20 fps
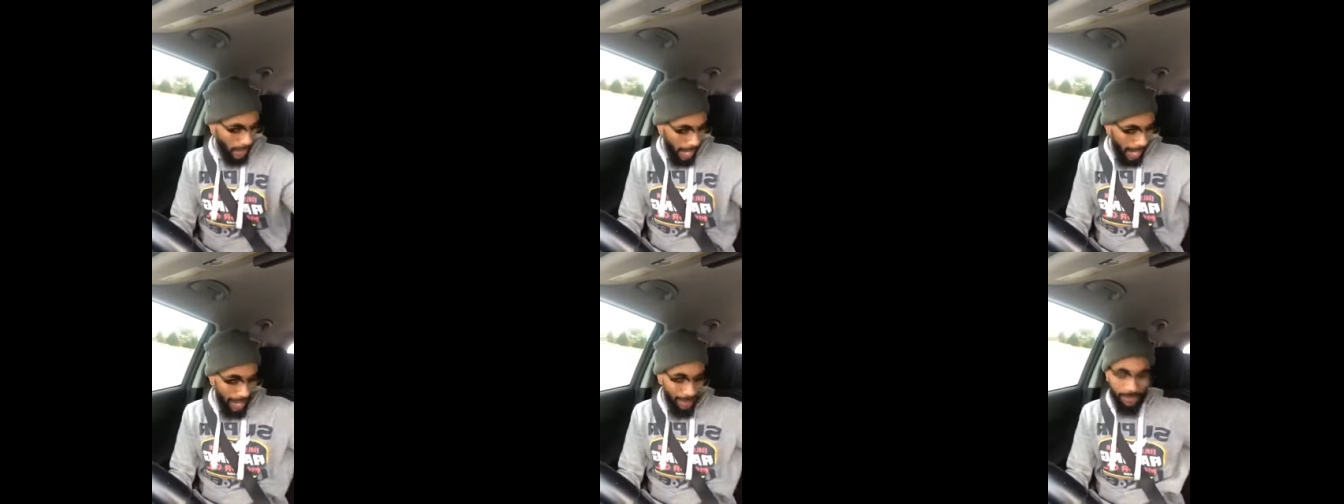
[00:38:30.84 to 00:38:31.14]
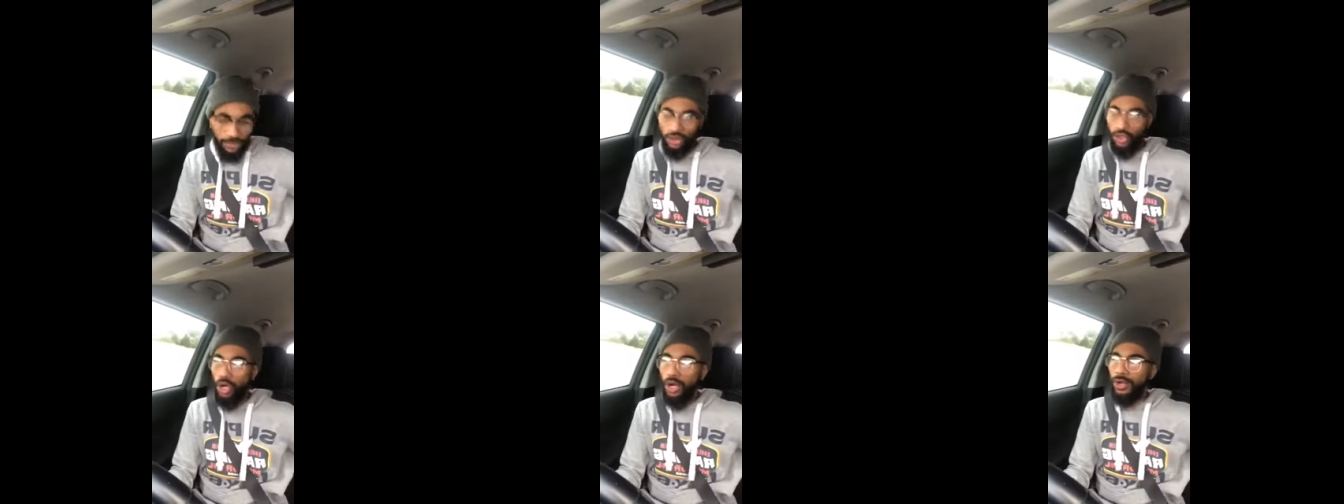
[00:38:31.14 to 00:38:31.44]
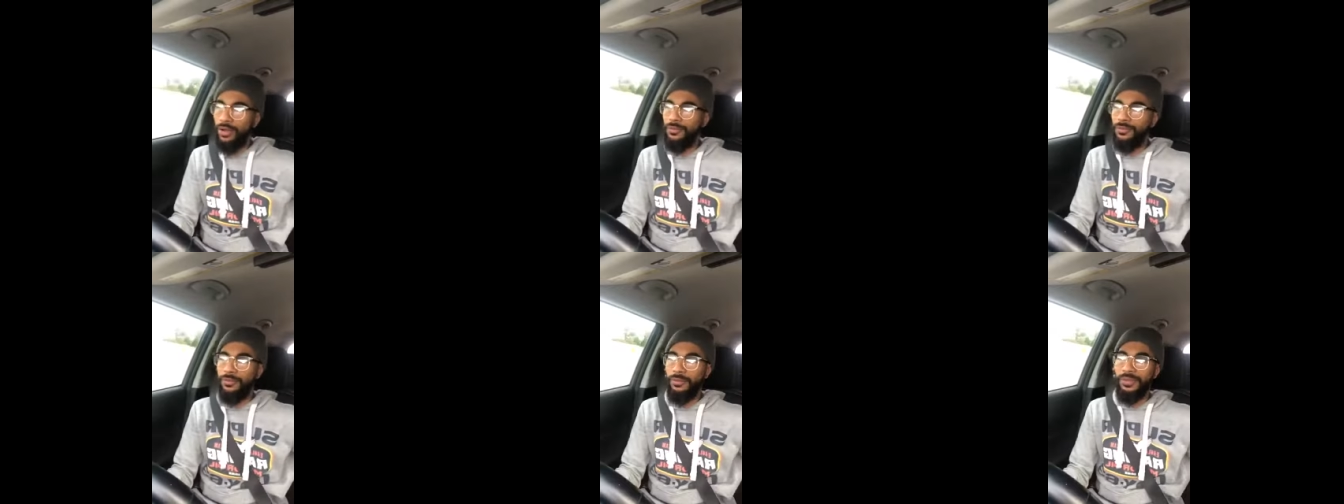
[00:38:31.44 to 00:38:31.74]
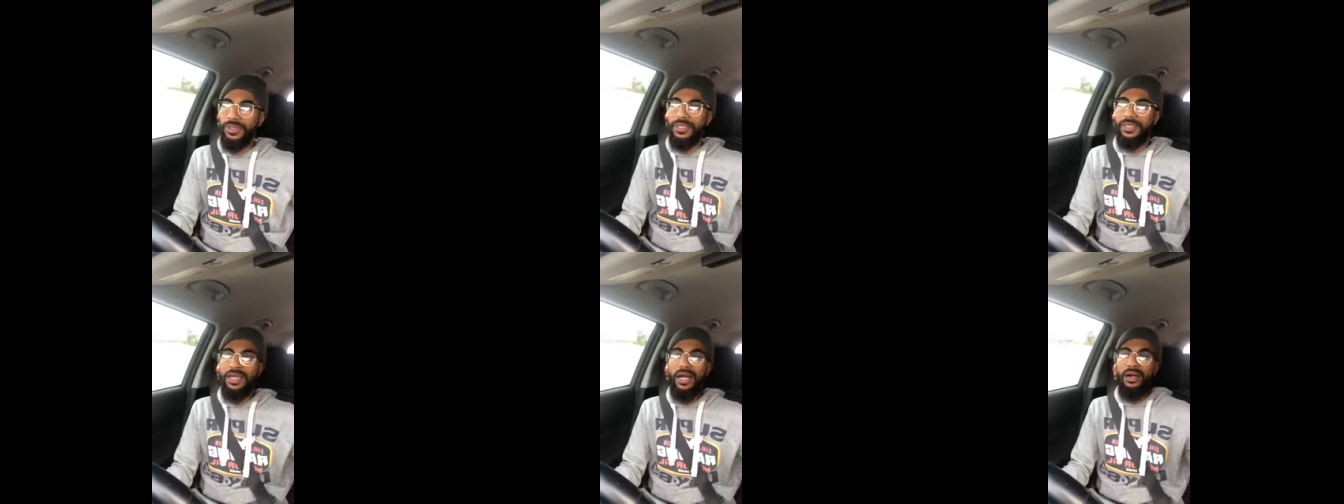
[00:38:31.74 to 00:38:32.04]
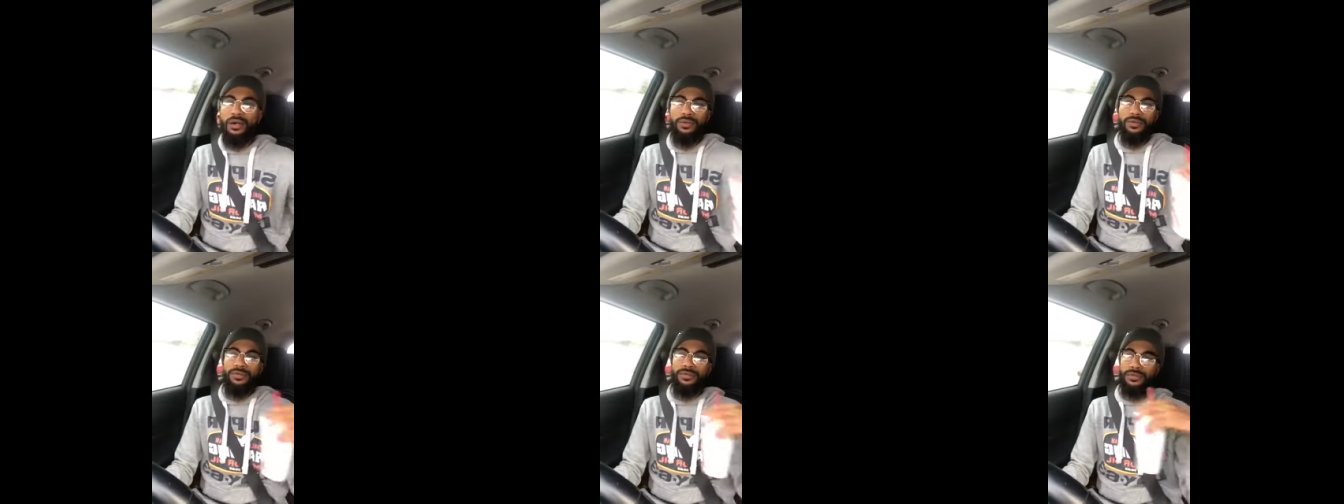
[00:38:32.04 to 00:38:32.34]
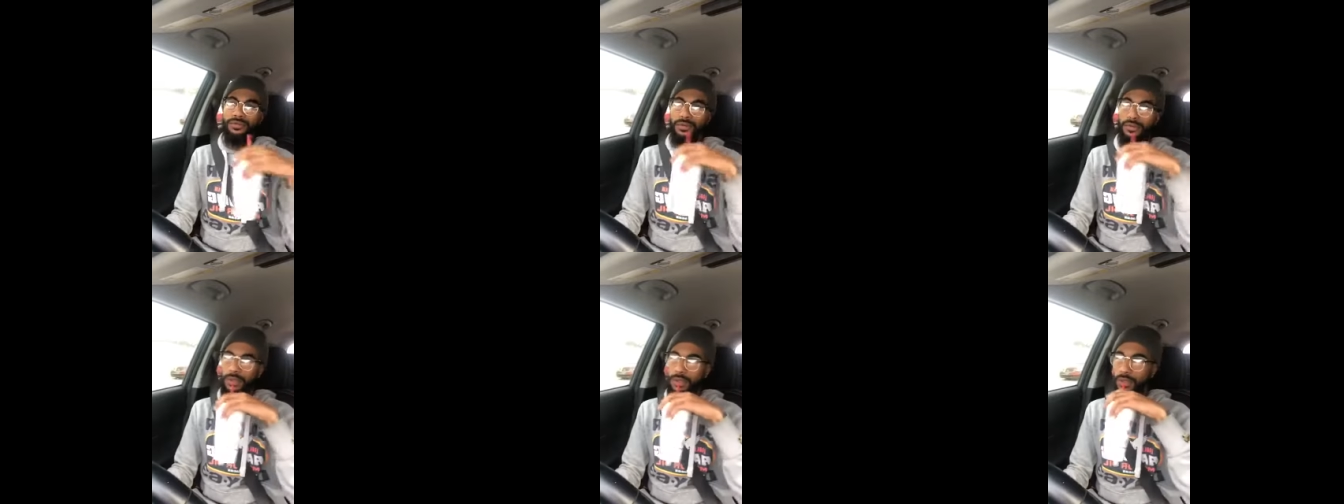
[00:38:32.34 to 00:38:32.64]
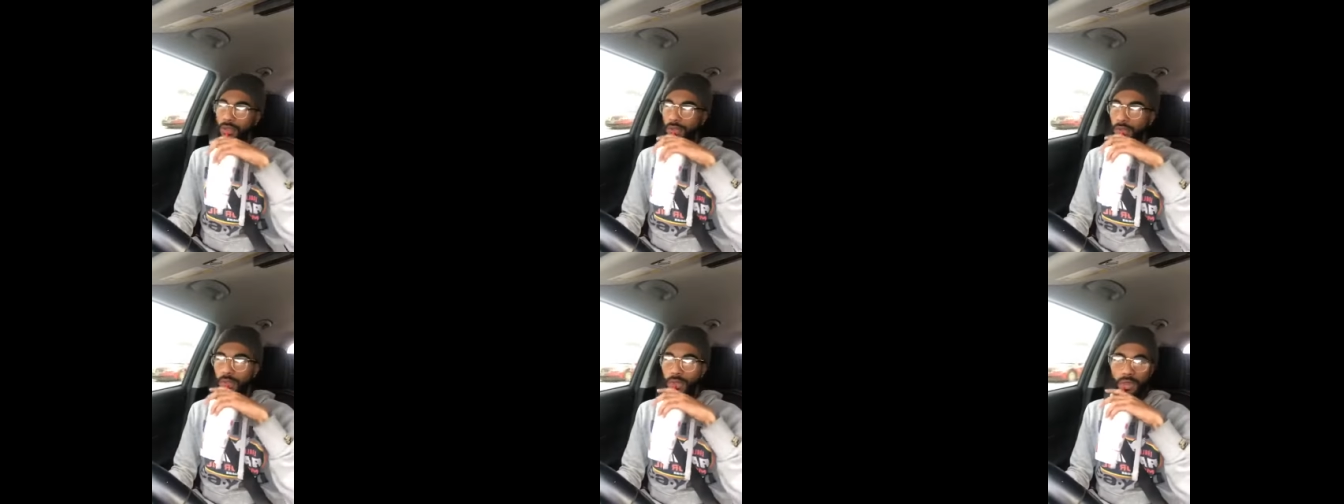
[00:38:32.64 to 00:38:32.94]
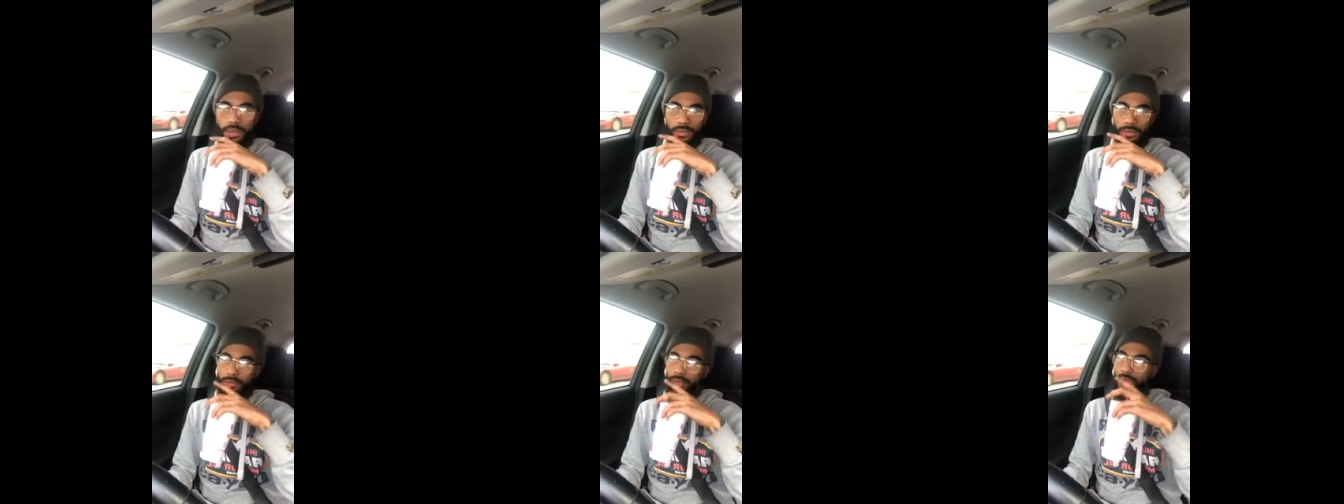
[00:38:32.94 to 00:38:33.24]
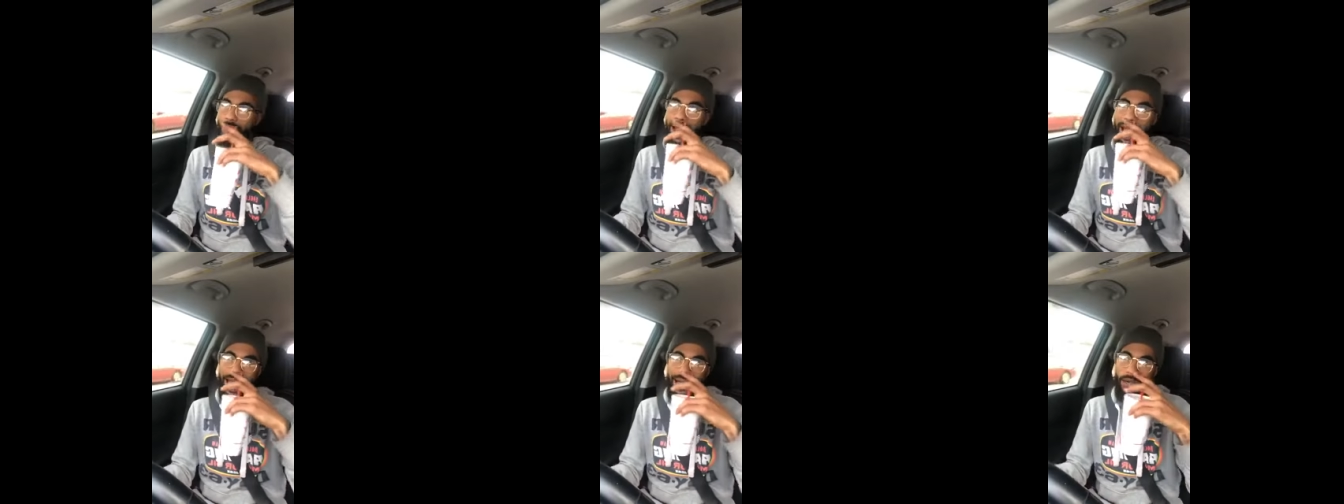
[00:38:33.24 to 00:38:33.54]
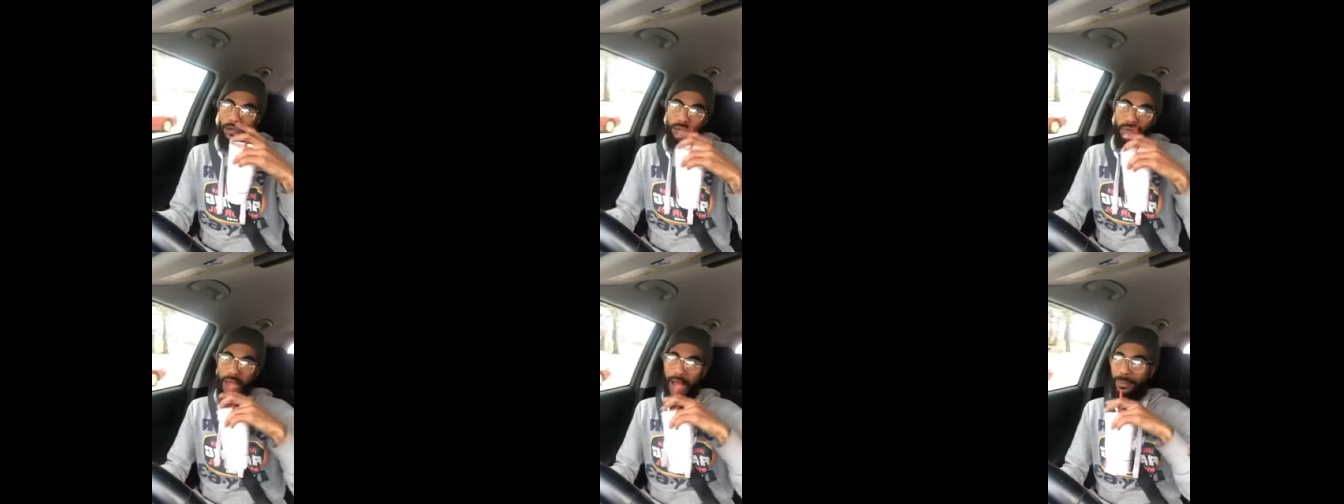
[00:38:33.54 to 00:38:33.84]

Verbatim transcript: I'm talking from self. I don't,